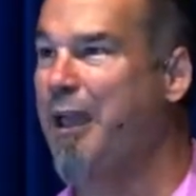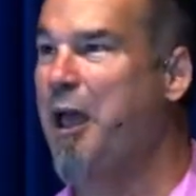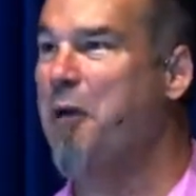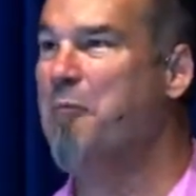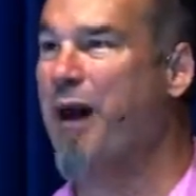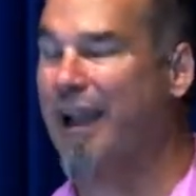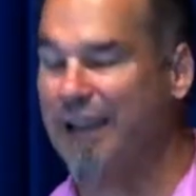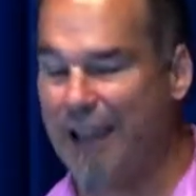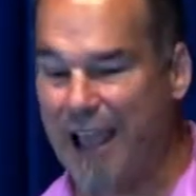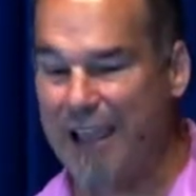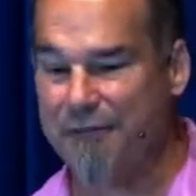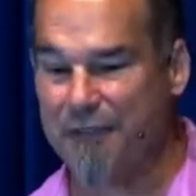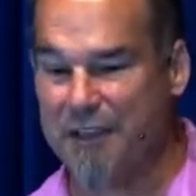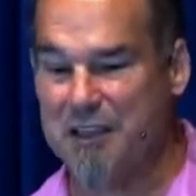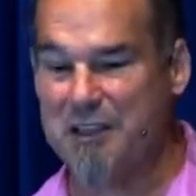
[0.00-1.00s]
My
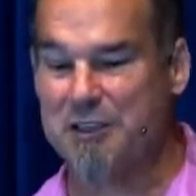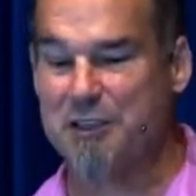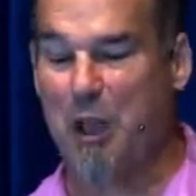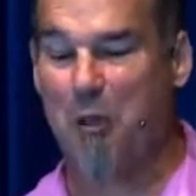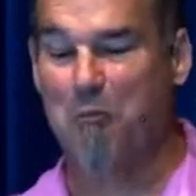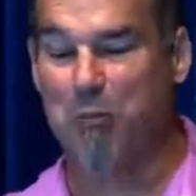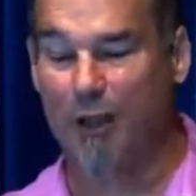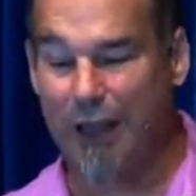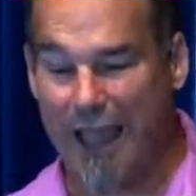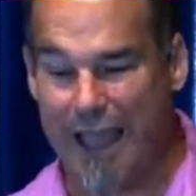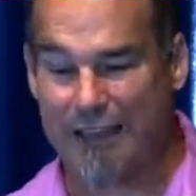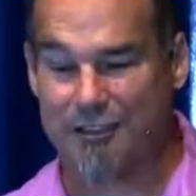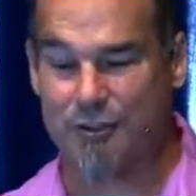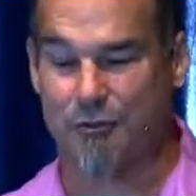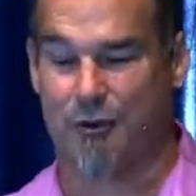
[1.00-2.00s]
life is
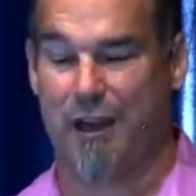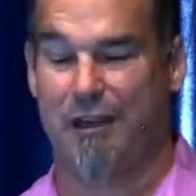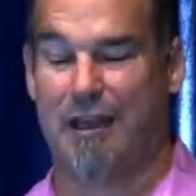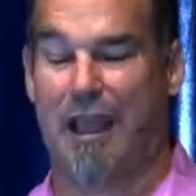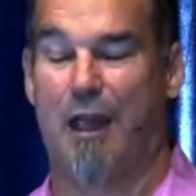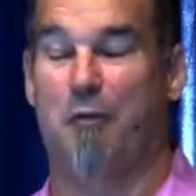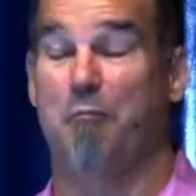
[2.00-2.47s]
blessed right now.